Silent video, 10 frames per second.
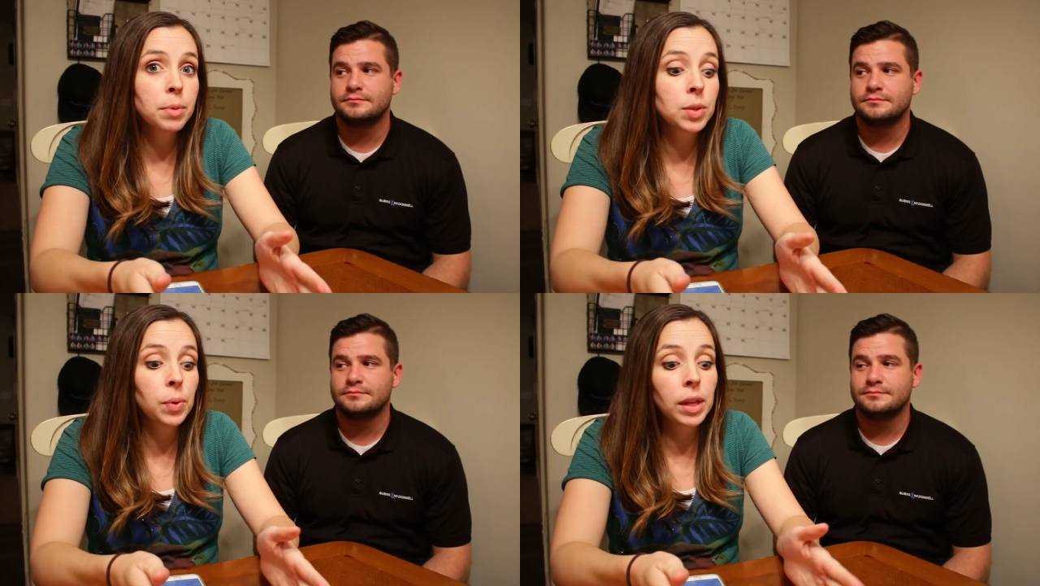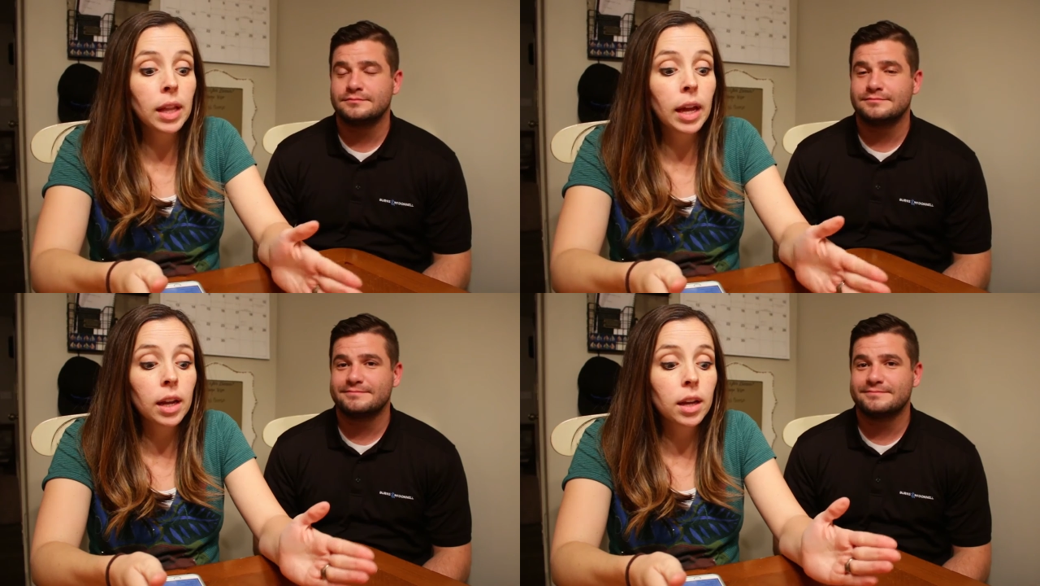Speaker 1: between
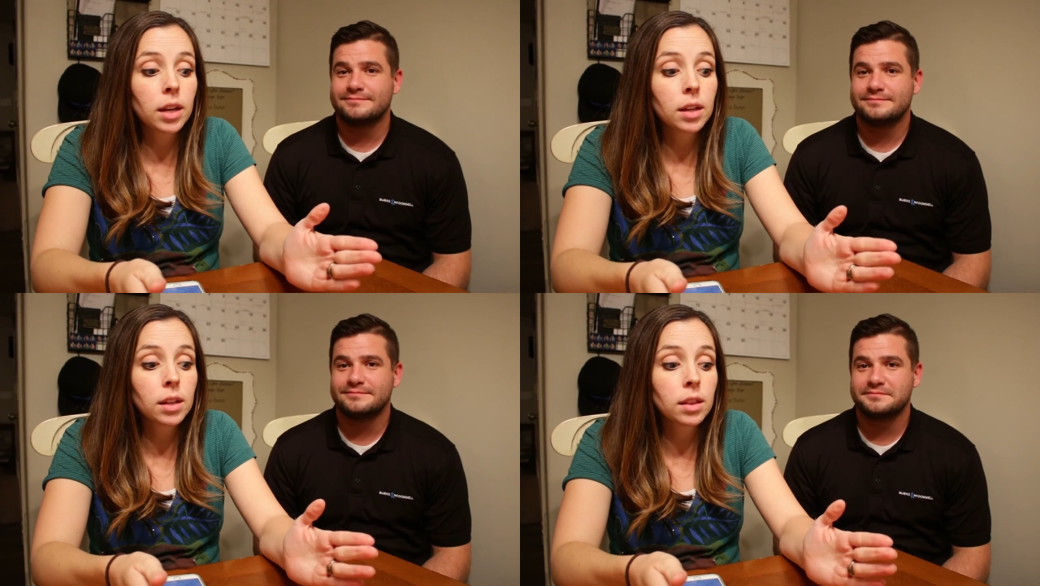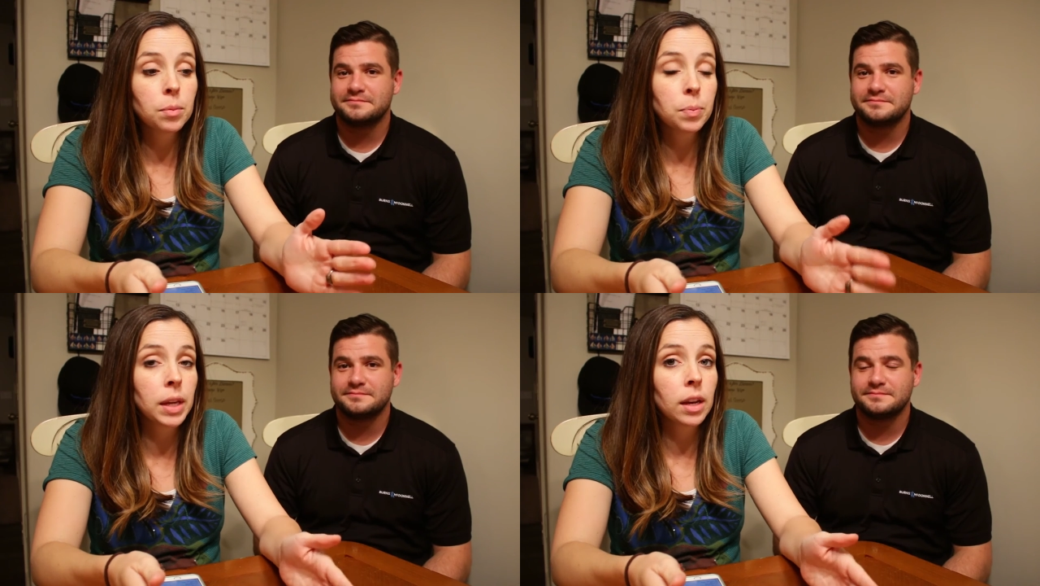like
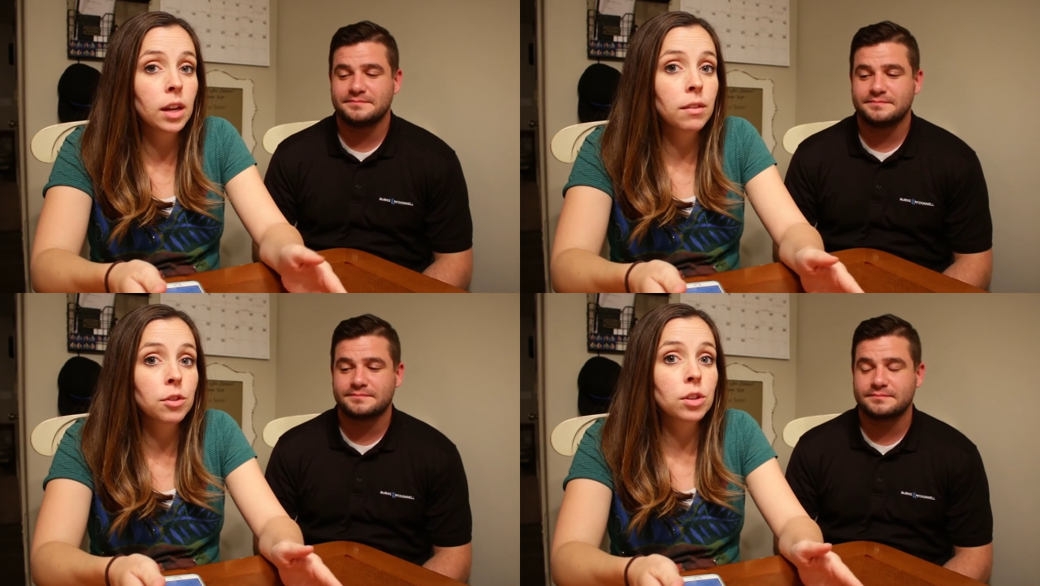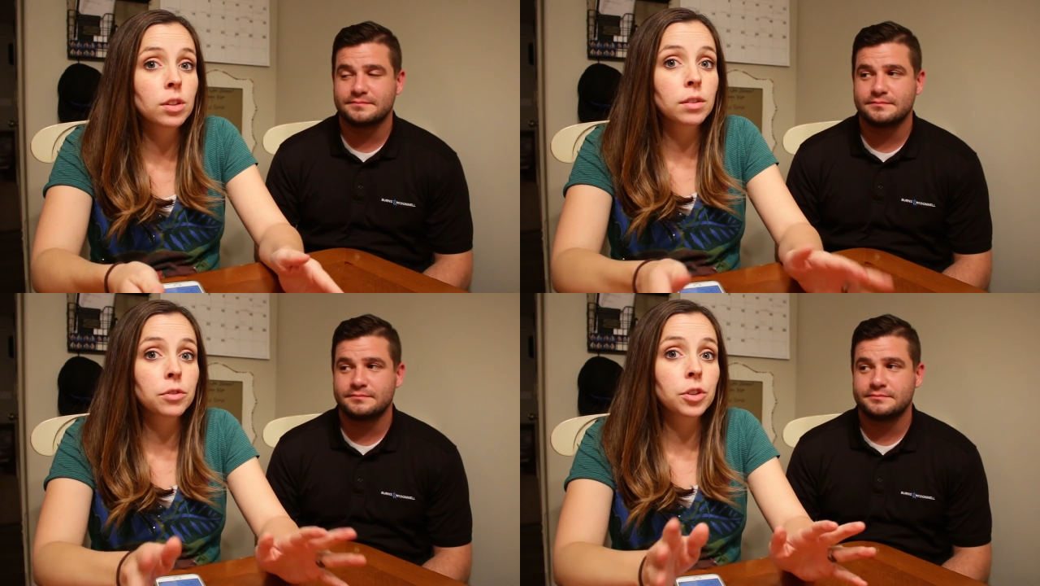the beginning of your
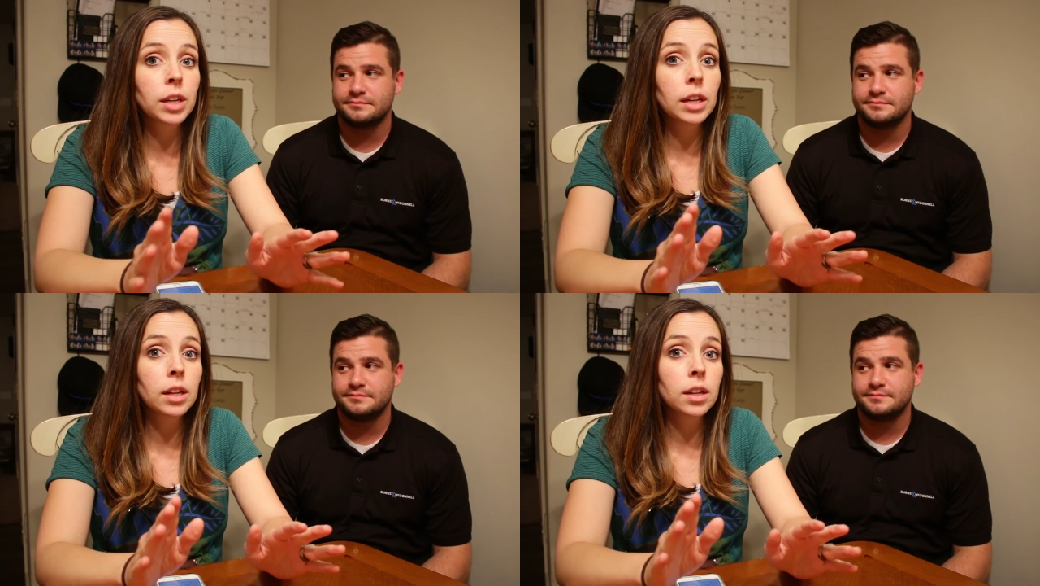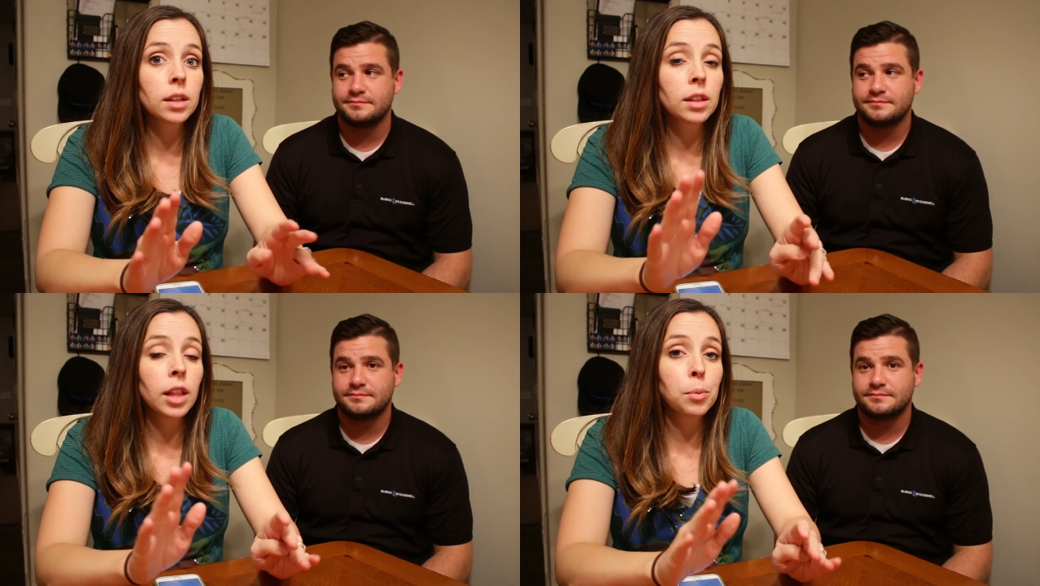delivery,
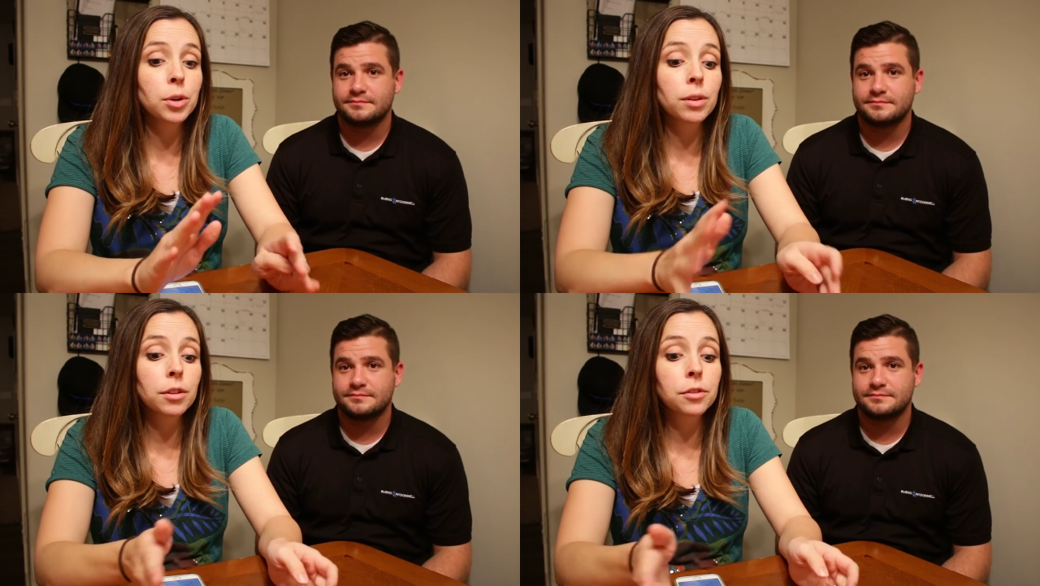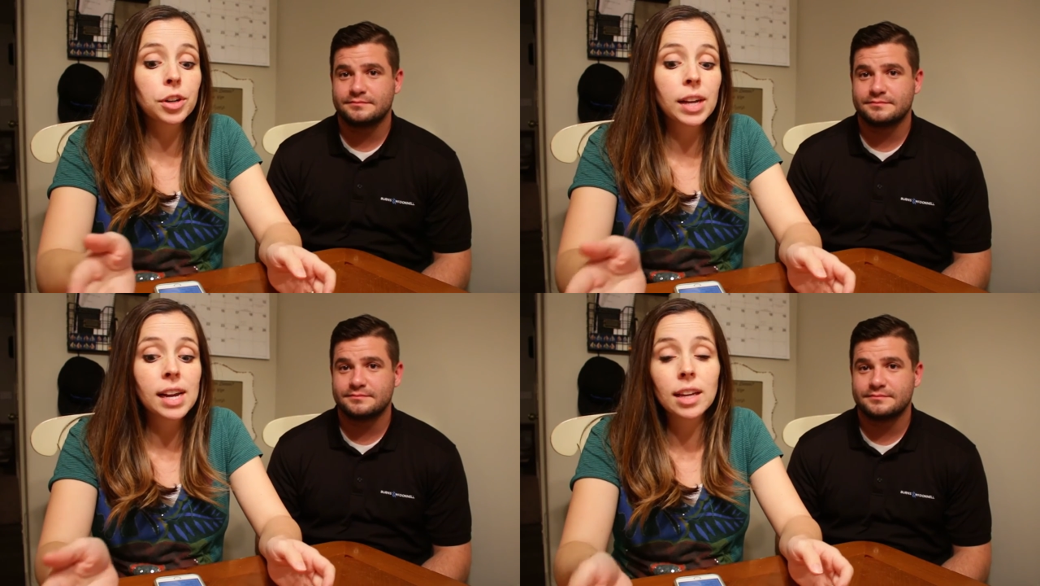labor
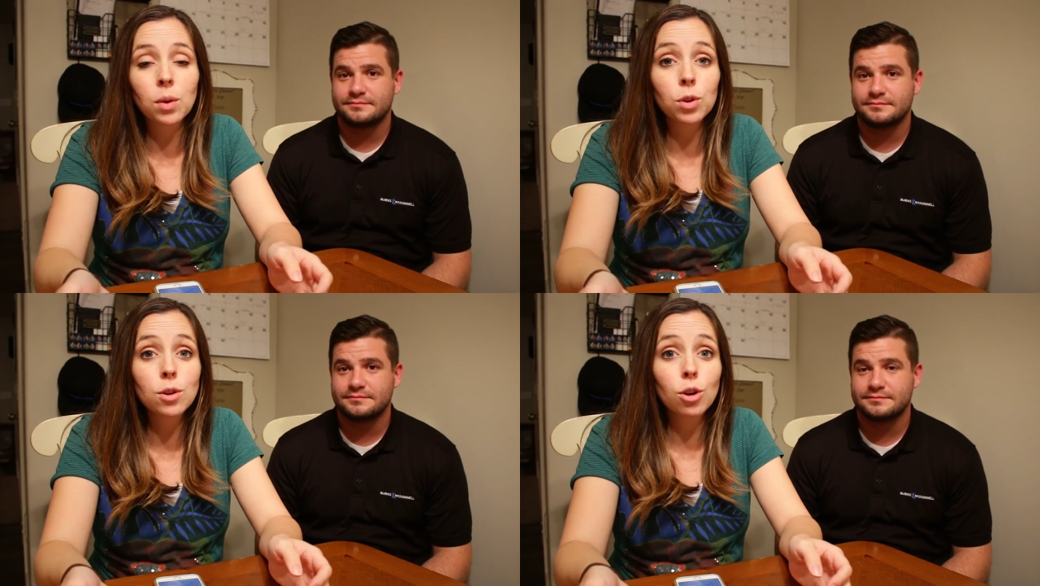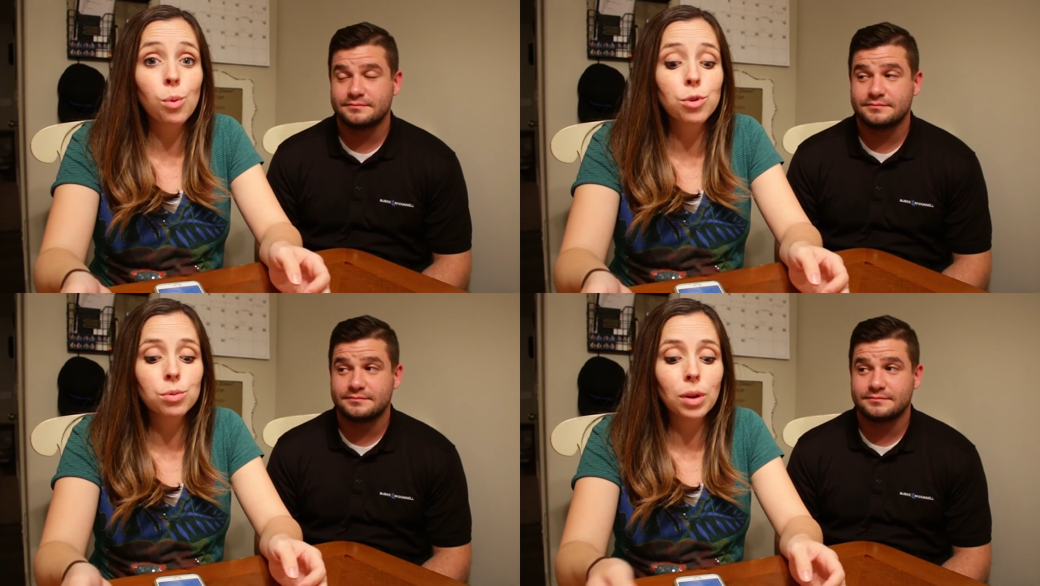delivery, and like when you go
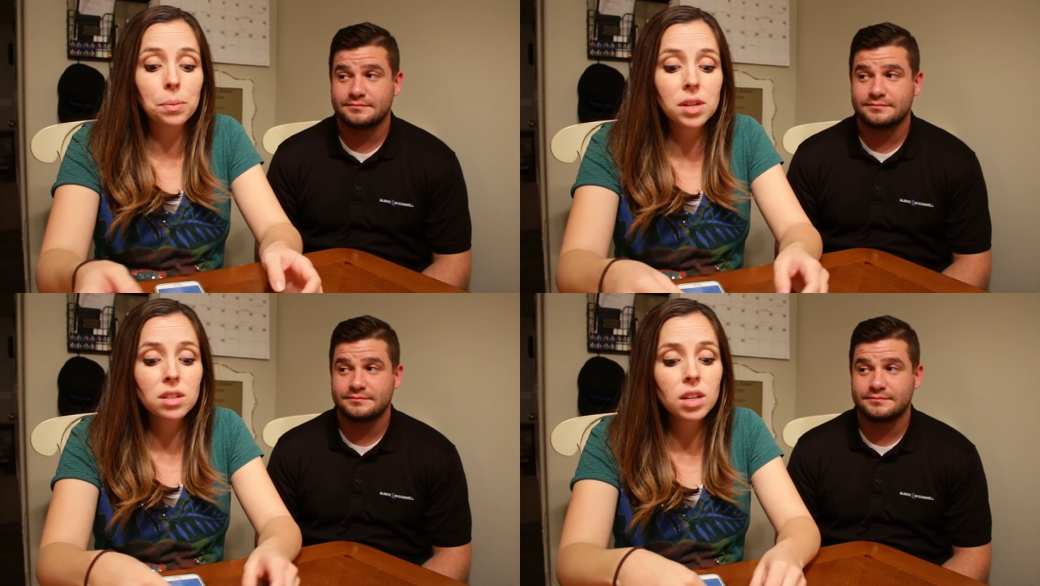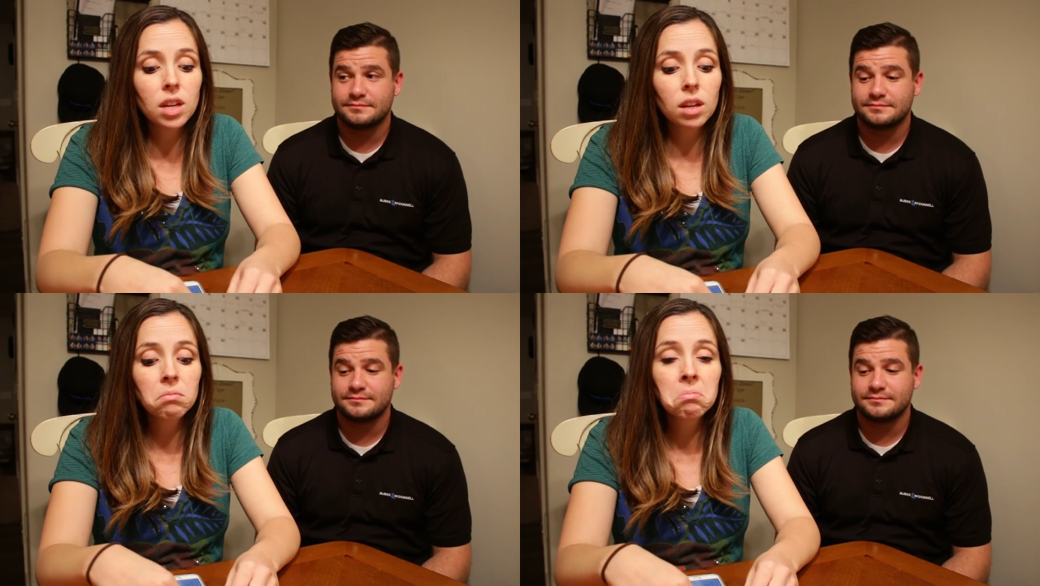home with your baby is
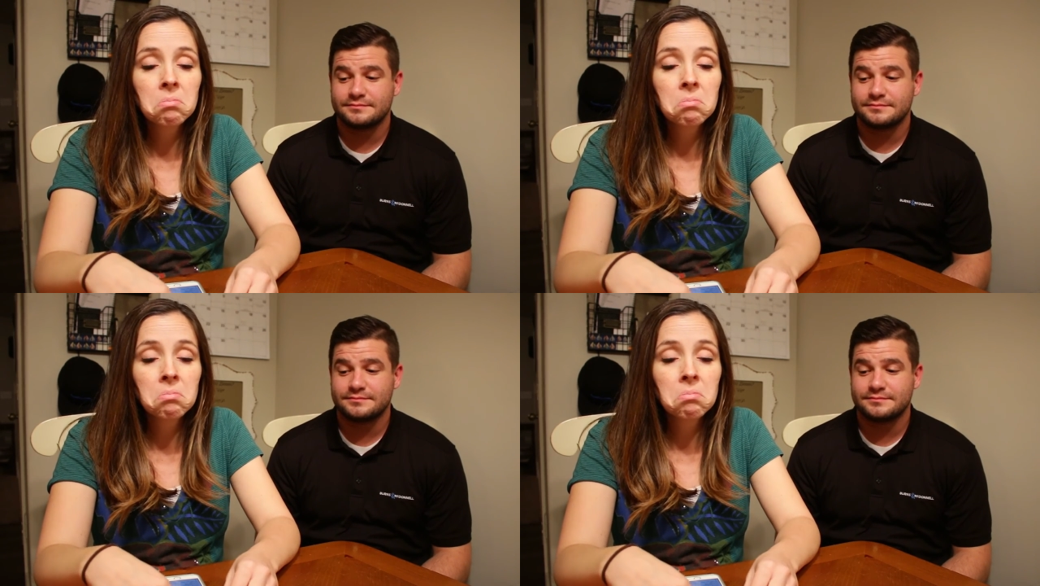like